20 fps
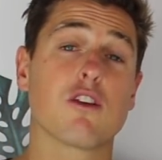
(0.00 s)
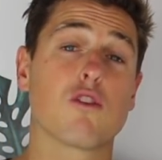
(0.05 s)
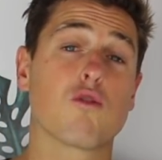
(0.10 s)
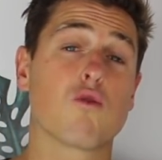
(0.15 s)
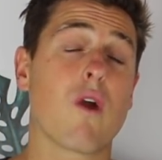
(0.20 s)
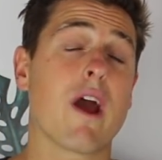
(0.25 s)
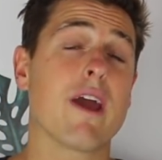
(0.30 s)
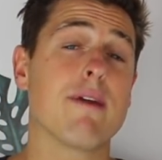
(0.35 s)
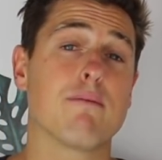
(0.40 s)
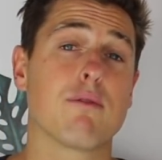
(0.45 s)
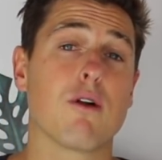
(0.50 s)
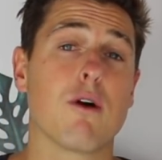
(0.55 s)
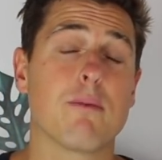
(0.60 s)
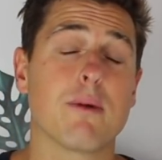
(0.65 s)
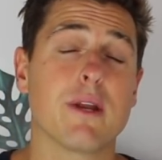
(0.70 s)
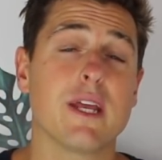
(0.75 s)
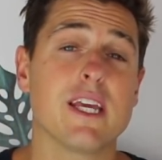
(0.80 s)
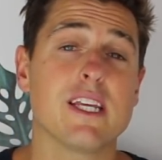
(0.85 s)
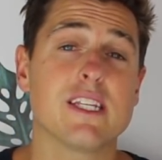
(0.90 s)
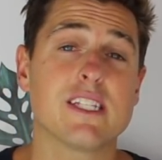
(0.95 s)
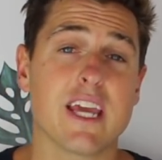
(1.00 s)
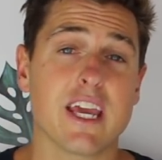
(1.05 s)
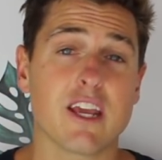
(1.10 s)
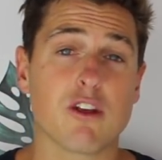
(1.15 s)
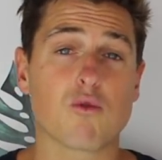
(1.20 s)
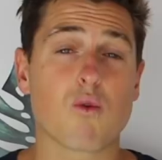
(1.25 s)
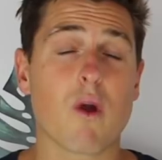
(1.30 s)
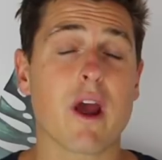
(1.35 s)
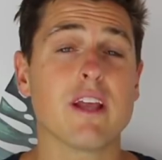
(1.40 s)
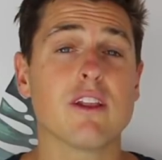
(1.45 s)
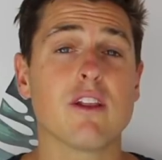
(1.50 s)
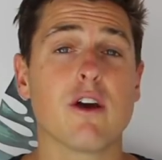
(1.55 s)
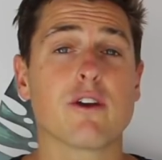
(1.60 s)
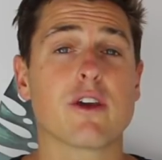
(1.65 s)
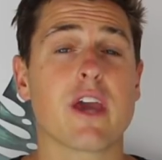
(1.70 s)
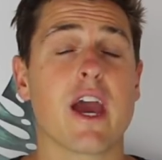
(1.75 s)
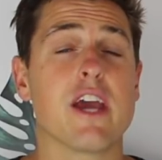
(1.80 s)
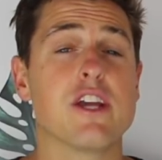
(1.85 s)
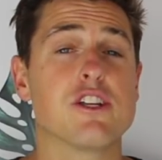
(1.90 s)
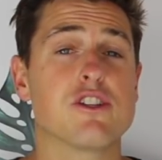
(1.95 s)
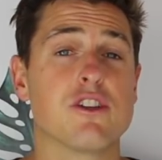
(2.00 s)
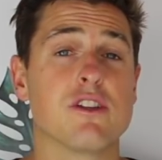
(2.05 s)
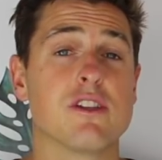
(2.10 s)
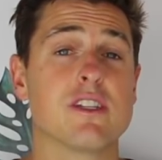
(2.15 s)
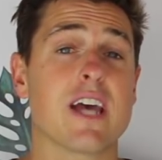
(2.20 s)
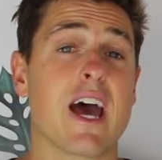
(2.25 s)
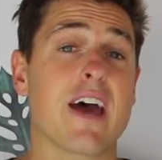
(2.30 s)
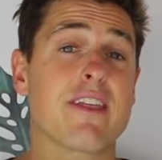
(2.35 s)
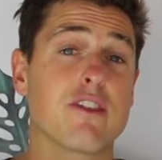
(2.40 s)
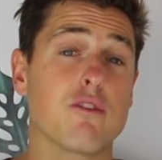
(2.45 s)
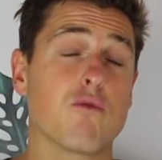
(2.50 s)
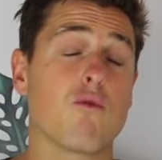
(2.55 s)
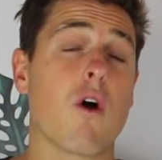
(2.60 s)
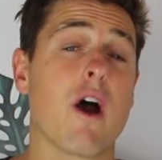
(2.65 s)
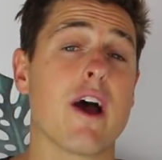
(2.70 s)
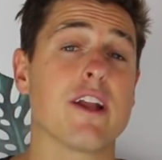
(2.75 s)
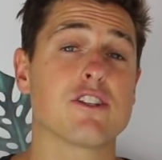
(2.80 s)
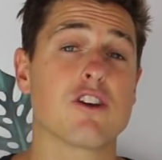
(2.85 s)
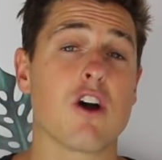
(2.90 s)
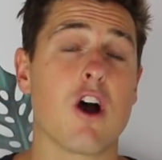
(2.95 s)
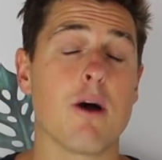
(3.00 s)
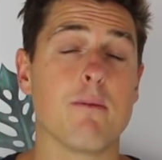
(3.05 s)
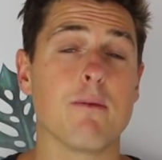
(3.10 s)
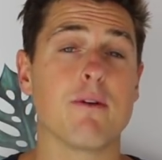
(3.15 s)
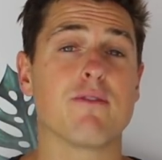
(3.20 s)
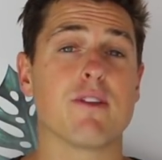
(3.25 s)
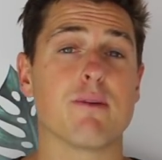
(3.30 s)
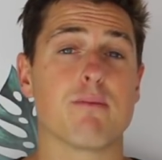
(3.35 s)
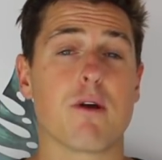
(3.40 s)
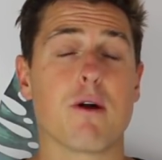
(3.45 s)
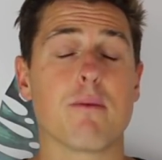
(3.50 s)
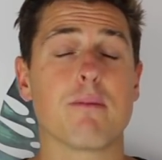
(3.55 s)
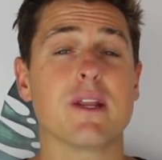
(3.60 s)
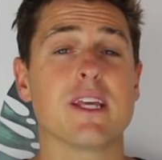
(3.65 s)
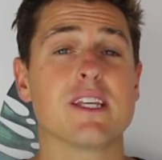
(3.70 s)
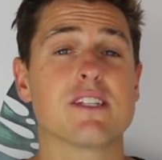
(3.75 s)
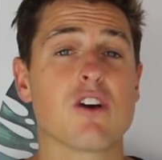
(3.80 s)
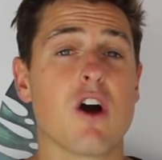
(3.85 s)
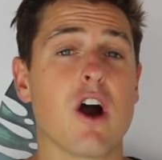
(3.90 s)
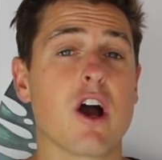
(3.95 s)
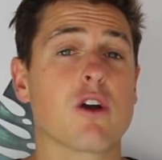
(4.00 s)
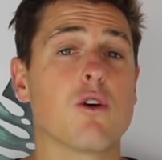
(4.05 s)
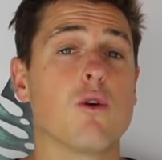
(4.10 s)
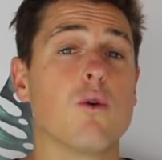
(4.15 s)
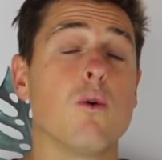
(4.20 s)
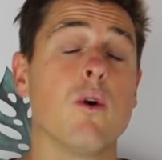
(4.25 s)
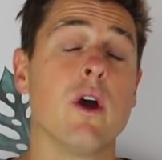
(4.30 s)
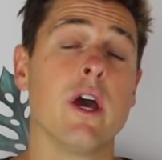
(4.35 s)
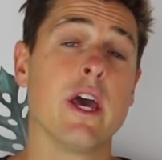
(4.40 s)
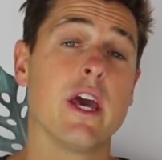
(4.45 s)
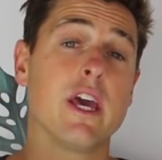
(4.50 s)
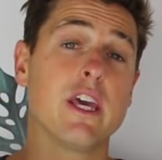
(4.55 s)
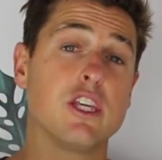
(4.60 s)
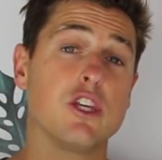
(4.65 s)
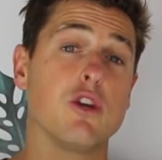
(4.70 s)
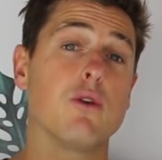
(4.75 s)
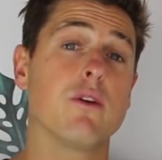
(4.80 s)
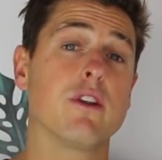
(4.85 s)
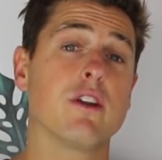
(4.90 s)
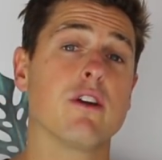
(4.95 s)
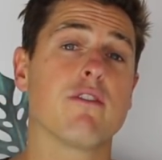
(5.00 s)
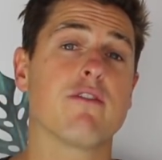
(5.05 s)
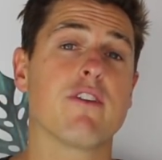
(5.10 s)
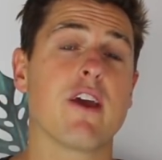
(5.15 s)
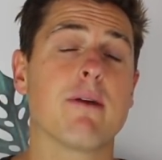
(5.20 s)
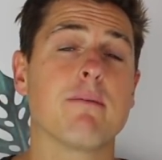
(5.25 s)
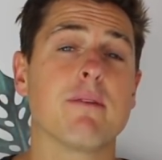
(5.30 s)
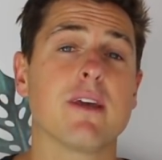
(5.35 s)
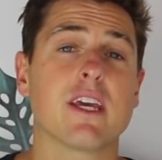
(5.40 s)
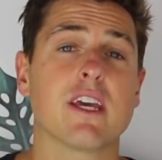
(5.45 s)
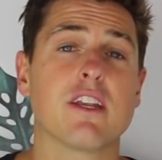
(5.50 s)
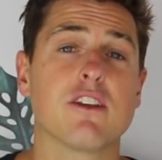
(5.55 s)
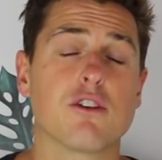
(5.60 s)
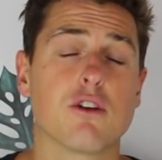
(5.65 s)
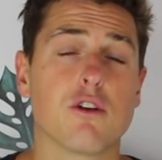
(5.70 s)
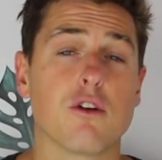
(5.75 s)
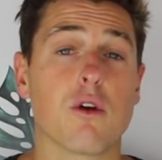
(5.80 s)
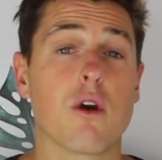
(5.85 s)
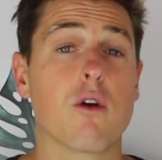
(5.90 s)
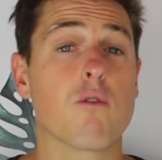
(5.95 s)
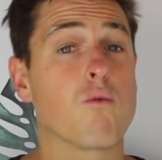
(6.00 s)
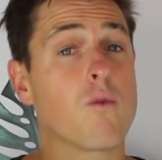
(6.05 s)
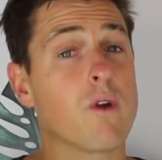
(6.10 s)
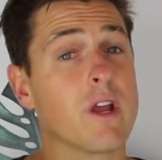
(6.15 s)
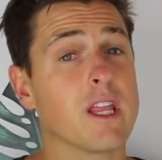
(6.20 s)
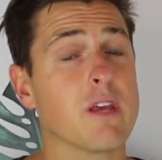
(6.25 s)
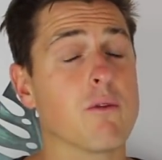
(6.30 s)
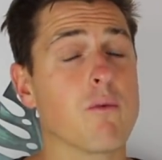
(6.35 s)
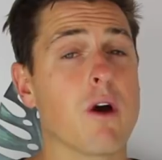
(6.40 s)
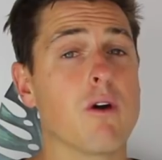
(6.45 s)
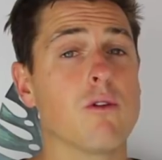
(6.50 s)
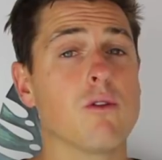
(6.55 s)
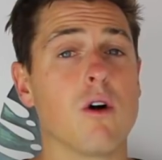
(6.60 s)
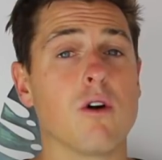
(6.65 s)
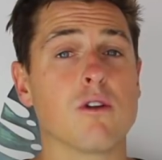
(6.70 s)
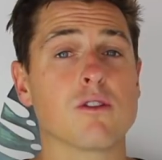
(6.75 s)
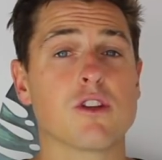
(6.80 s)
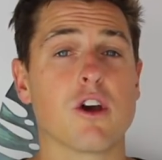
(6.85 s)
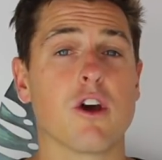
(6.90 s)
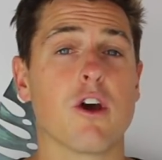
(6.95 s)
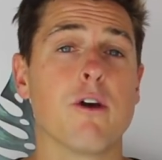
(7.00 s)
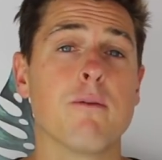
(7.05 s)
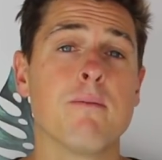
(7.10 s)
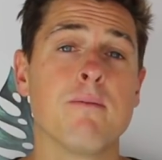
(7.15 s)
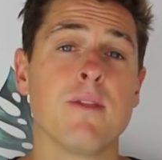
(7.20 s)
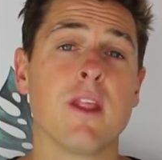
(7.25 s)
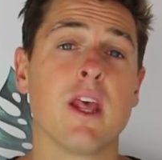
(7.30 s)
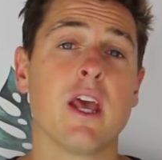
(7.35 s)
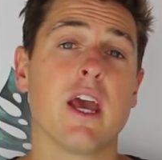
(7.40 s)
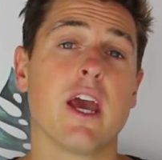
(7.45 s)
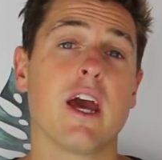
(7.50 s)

great properties in great locations at the right time of the property cycle, you and your family can do really well long term.